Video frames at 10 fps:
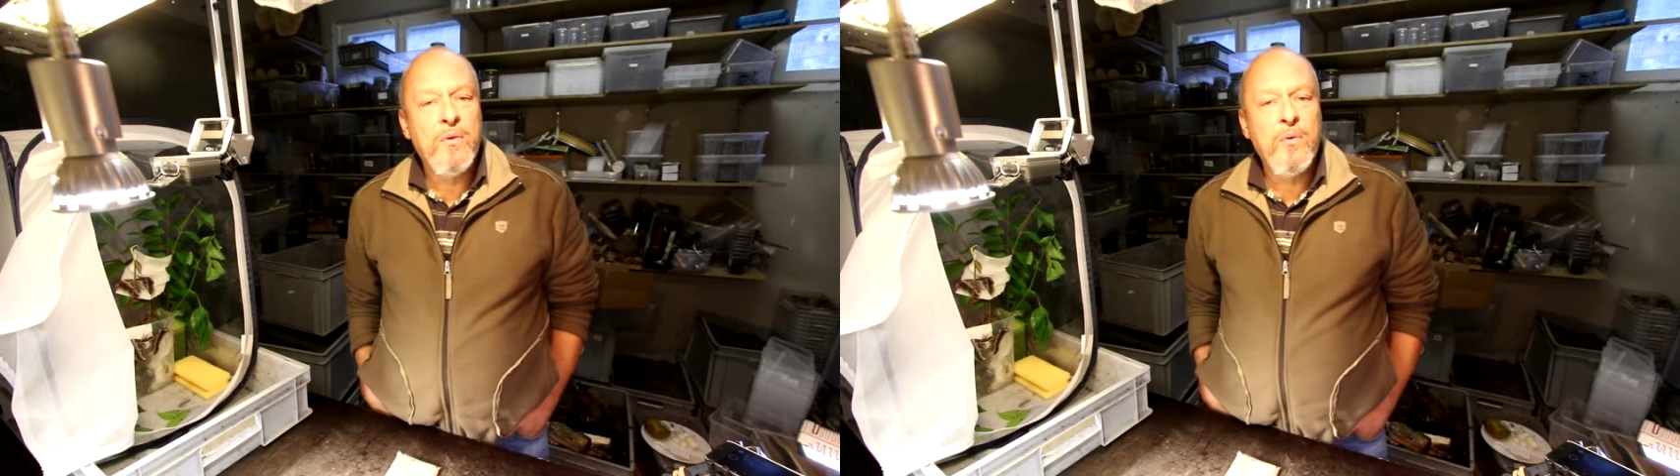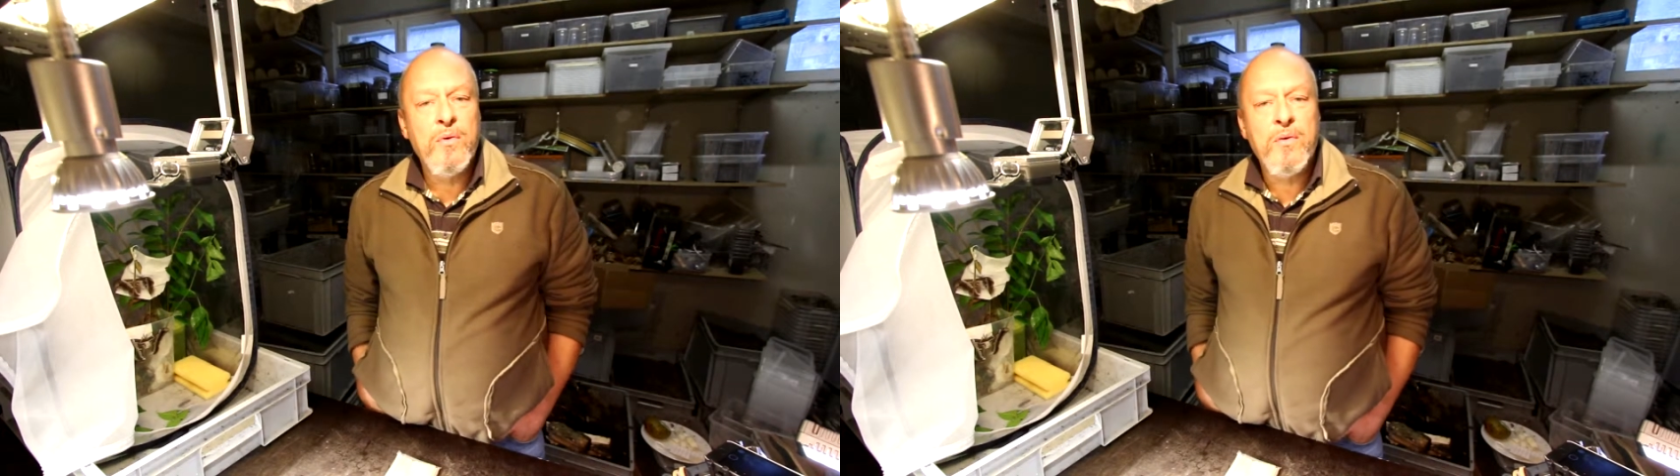
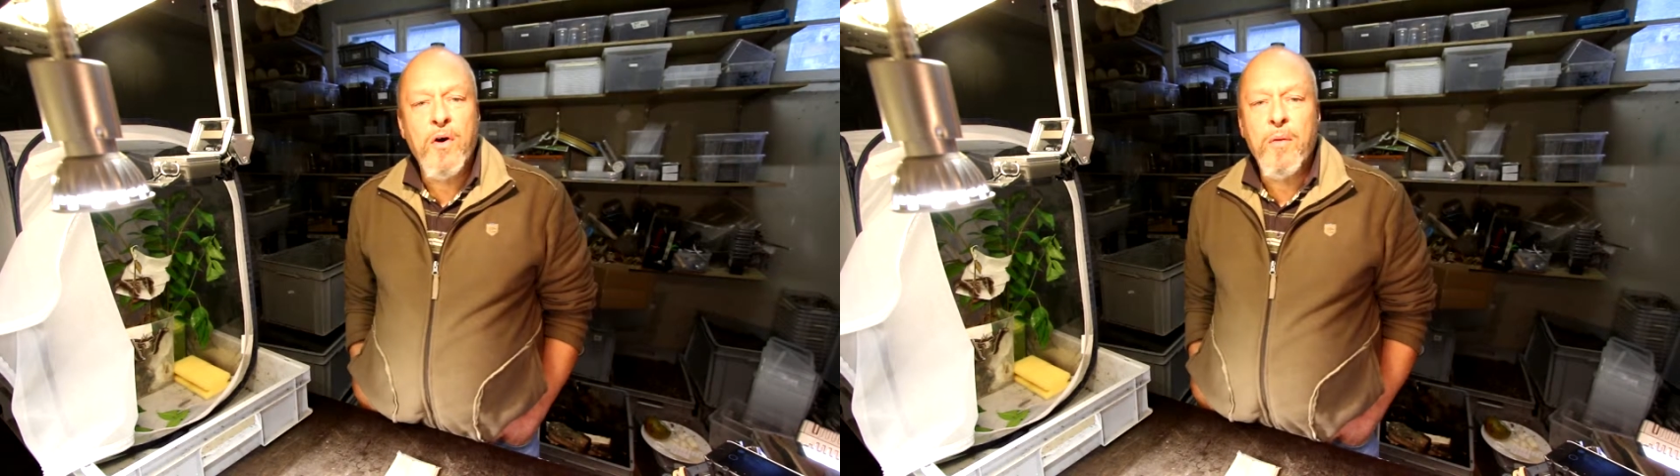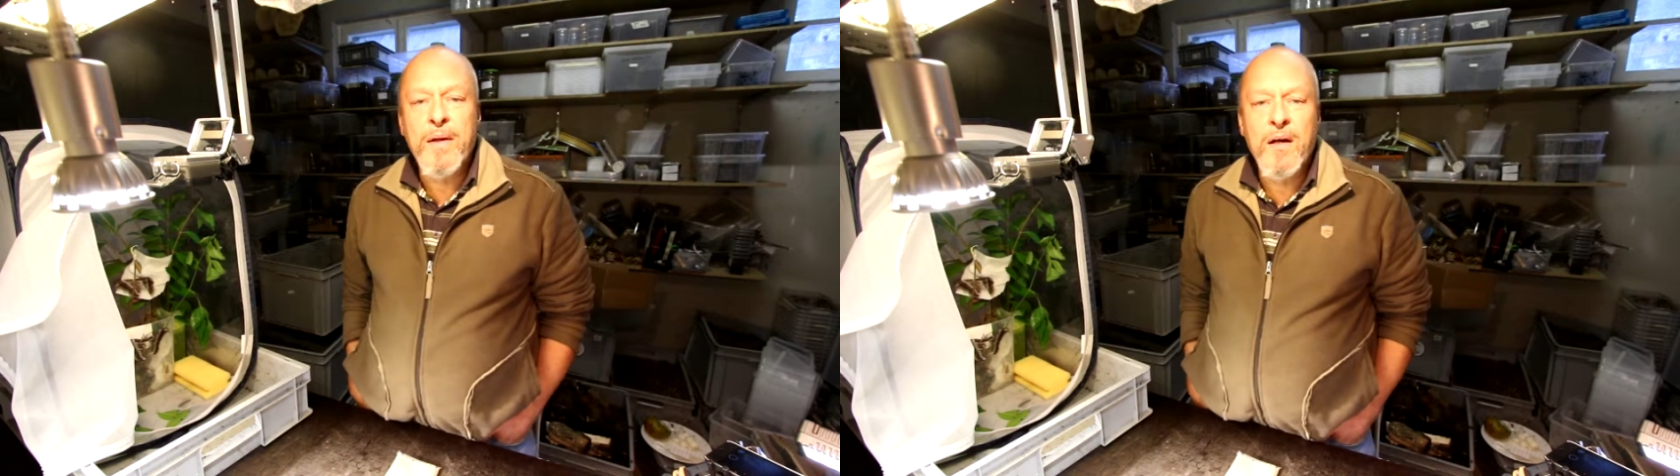to
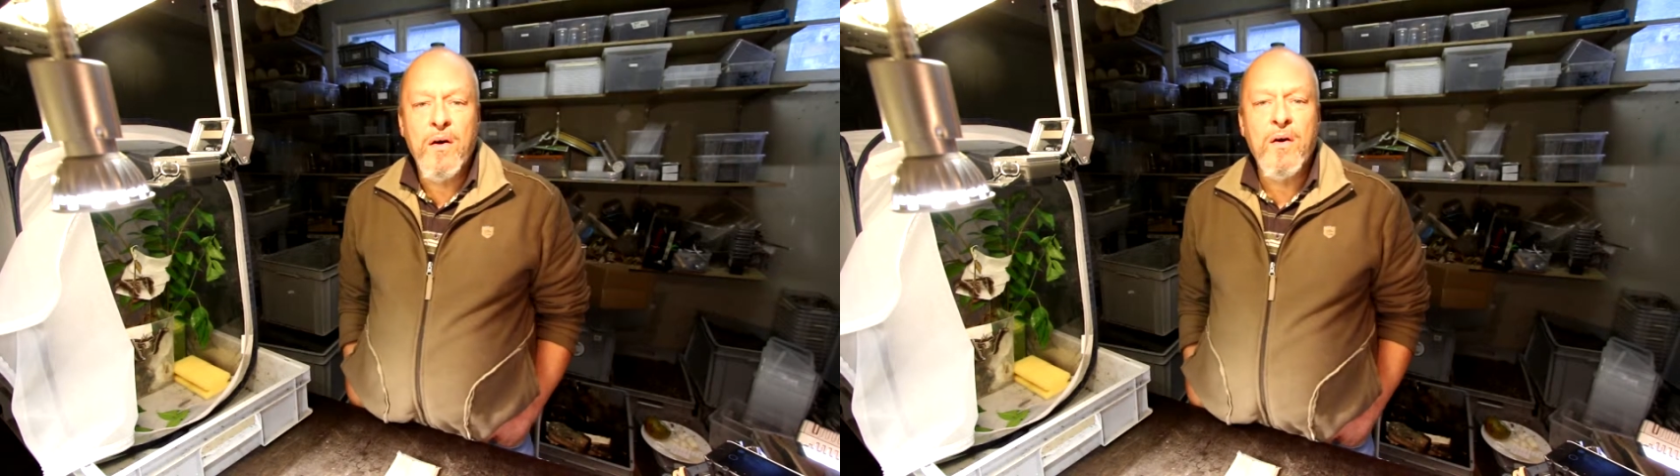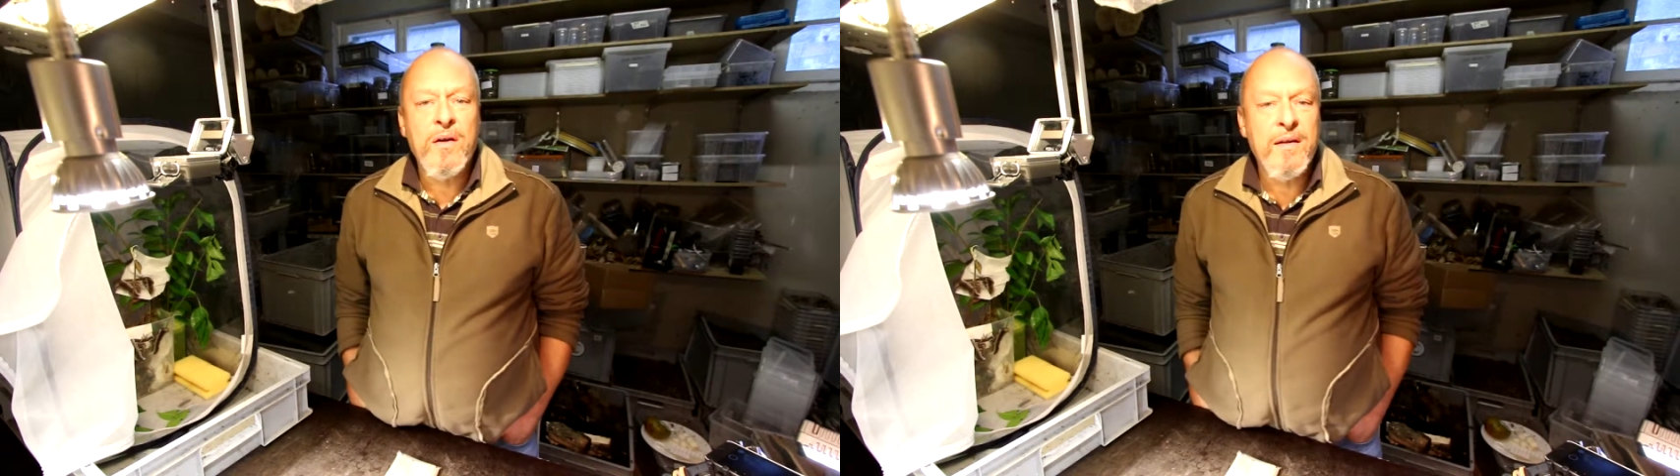
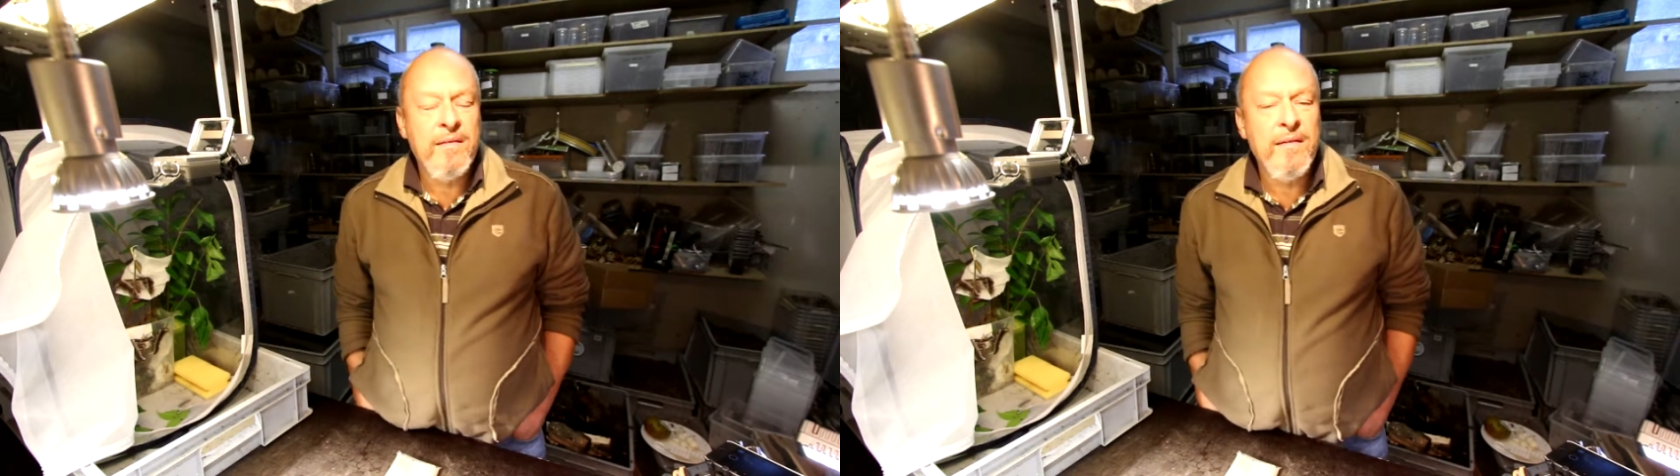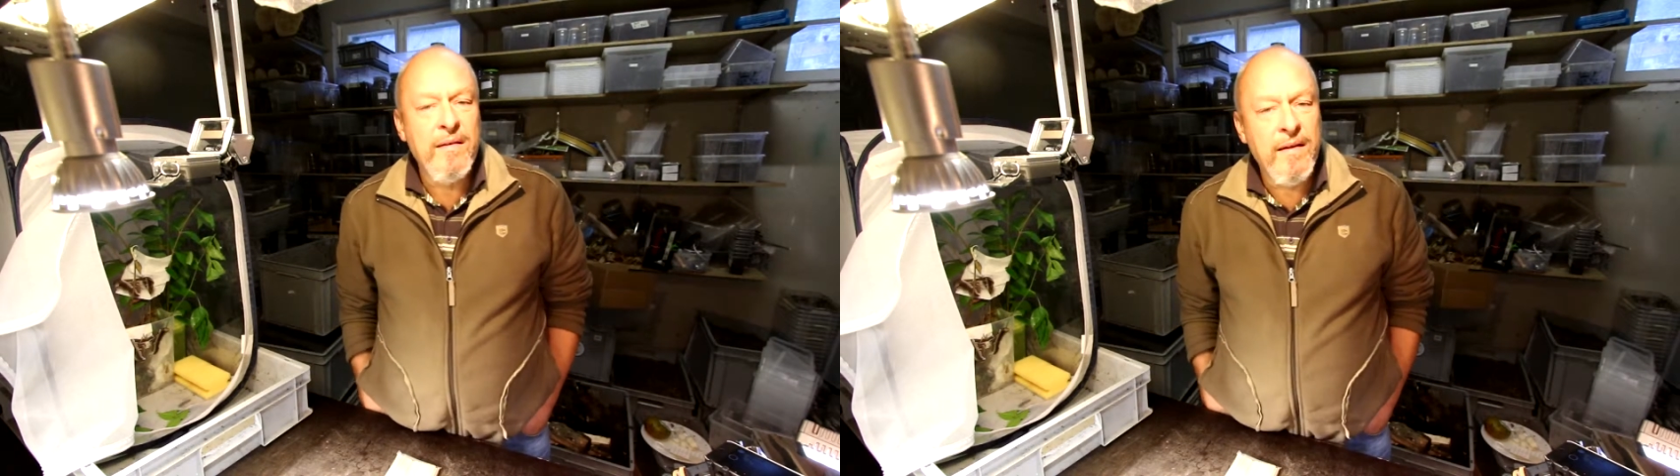Samia
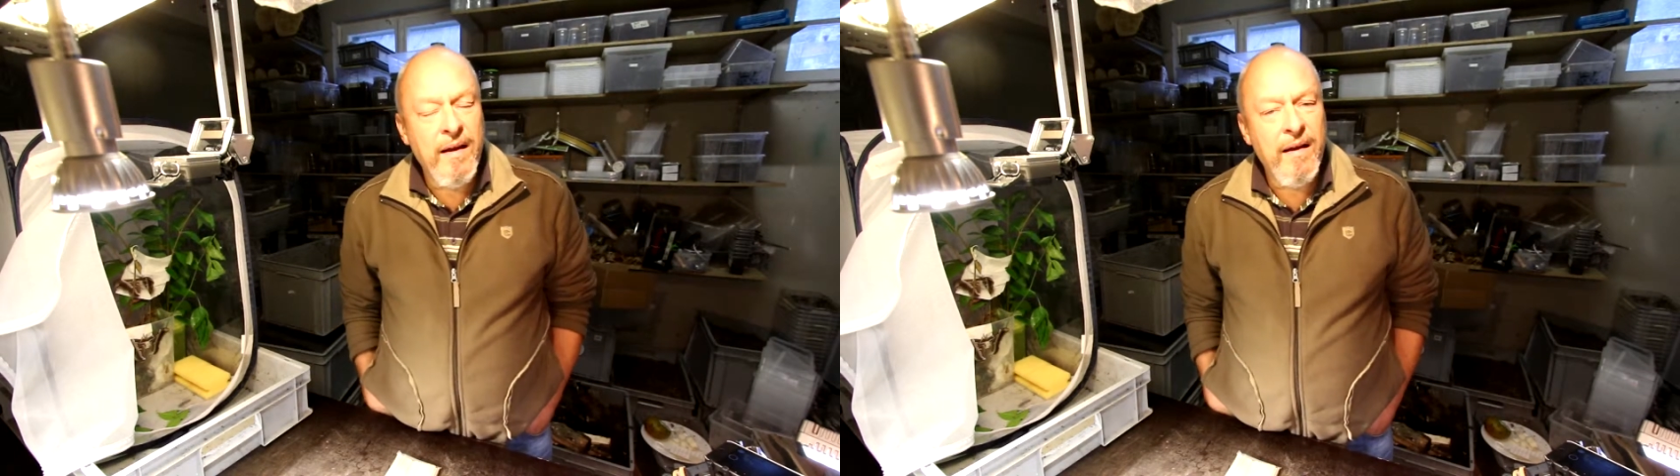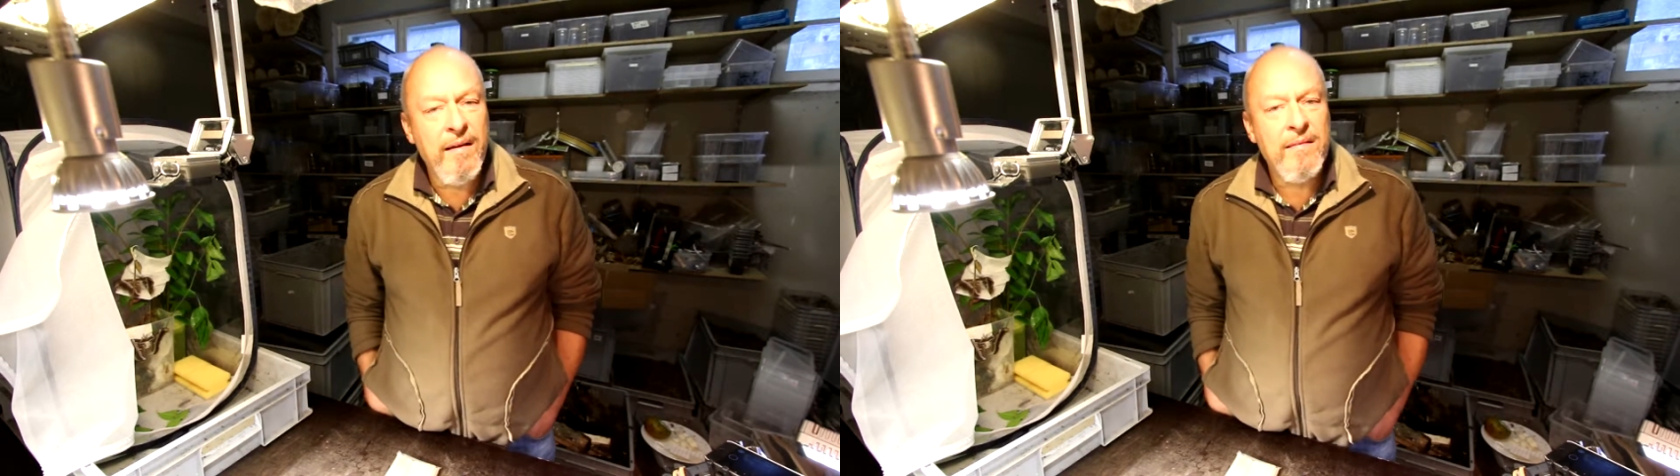ricini
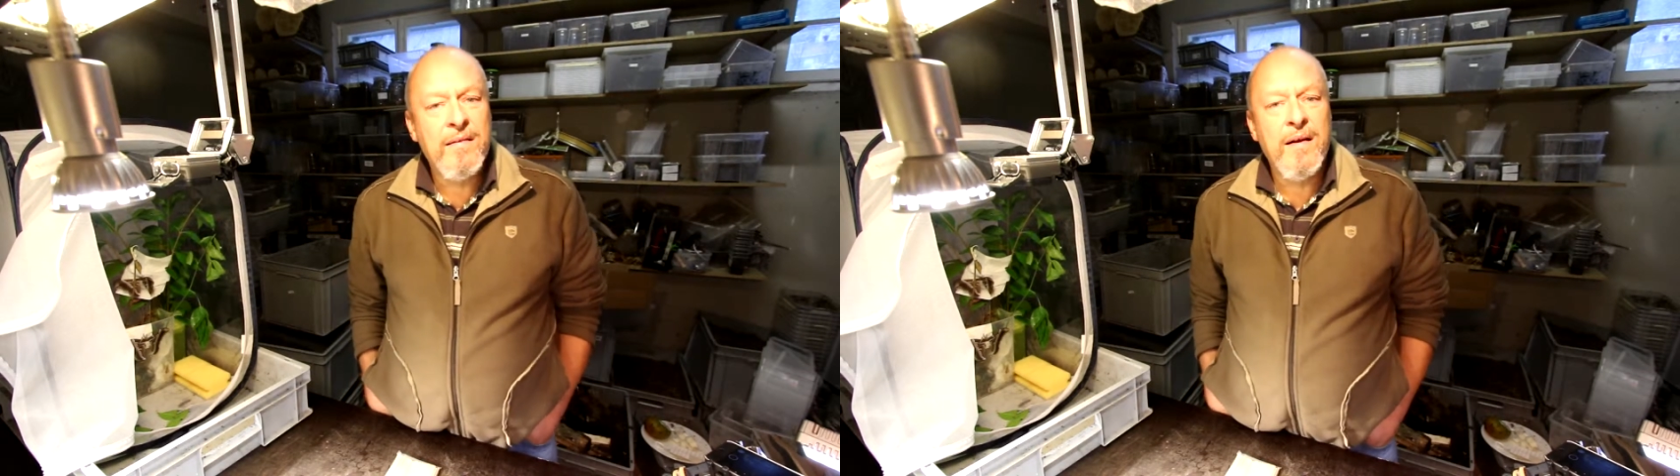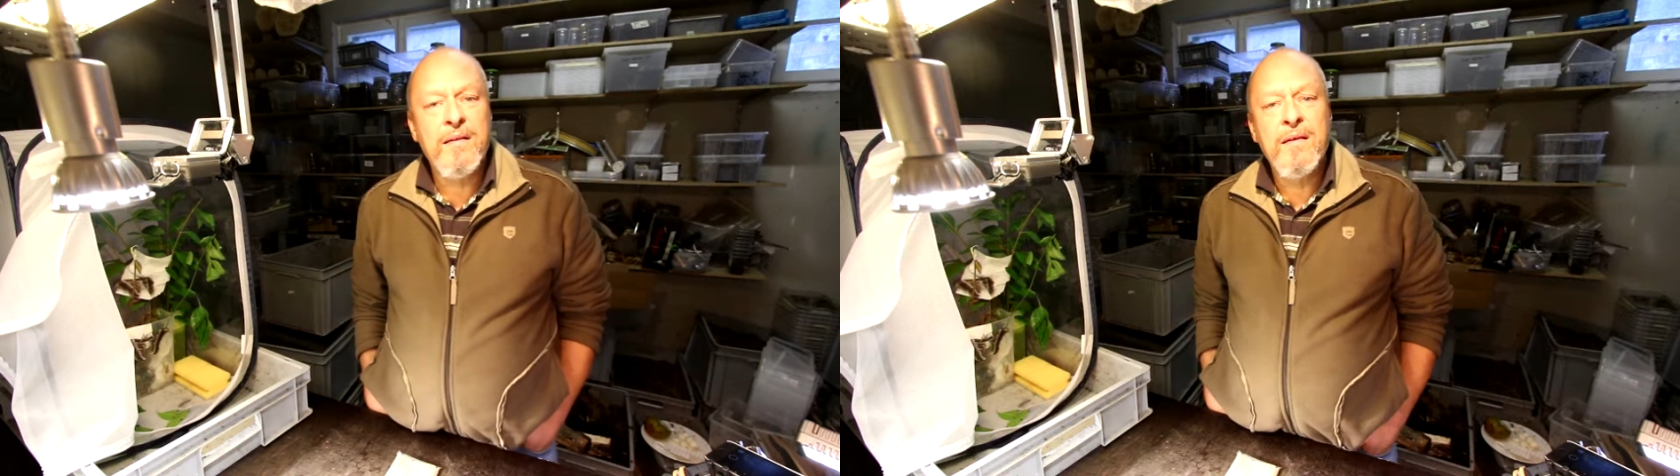is
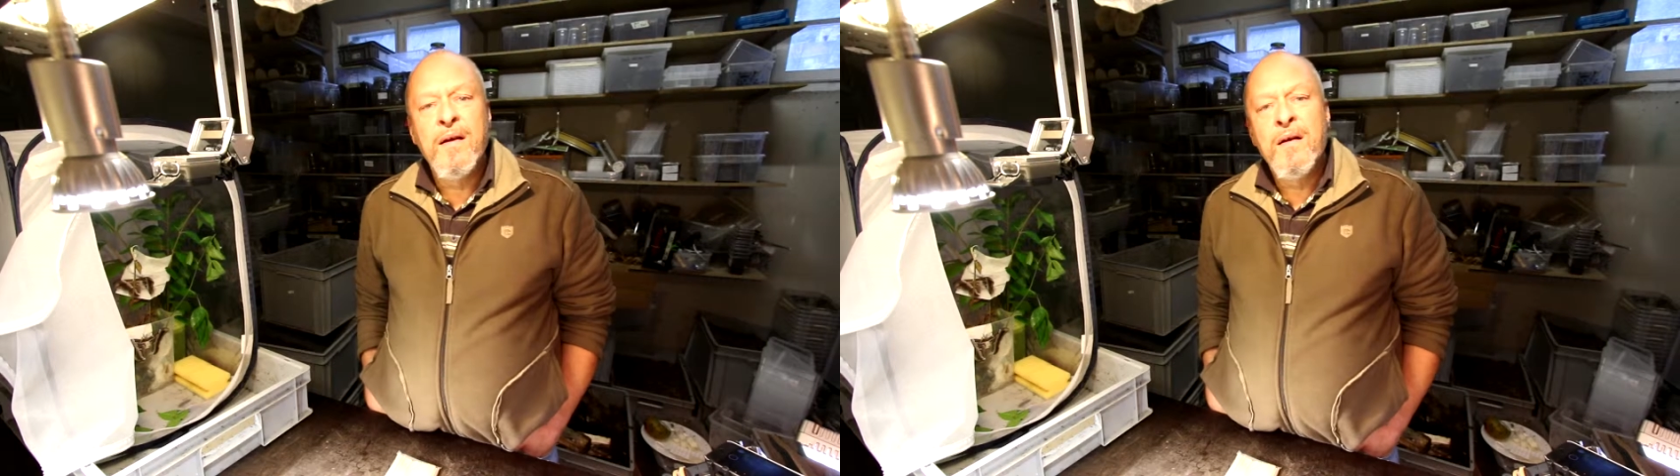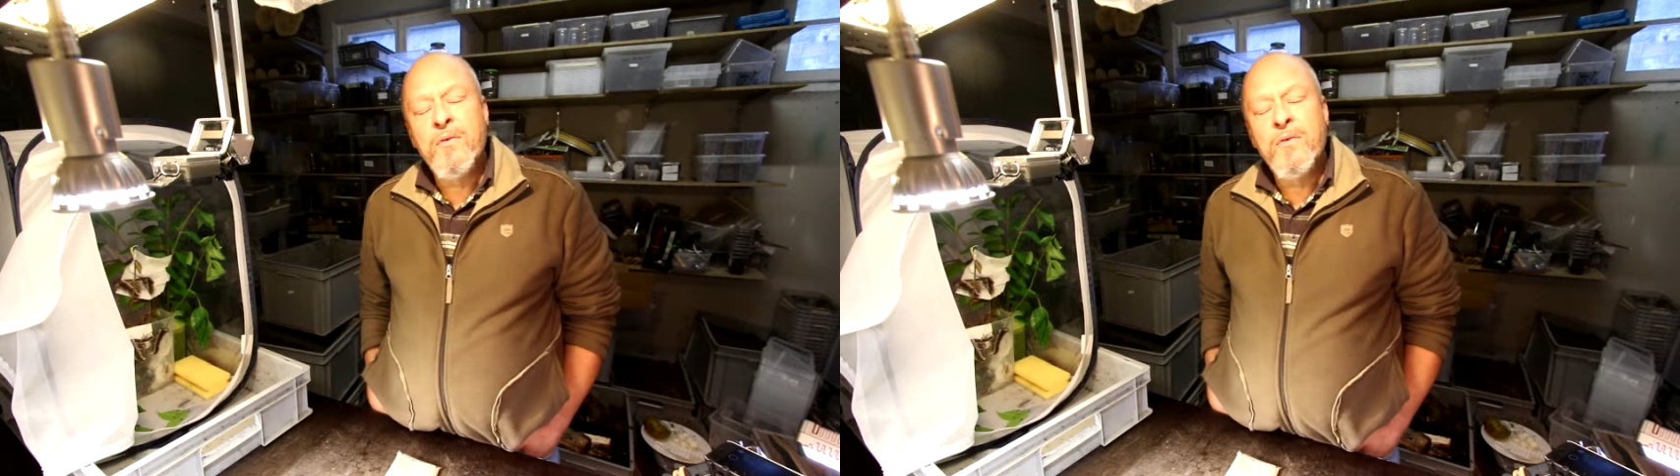that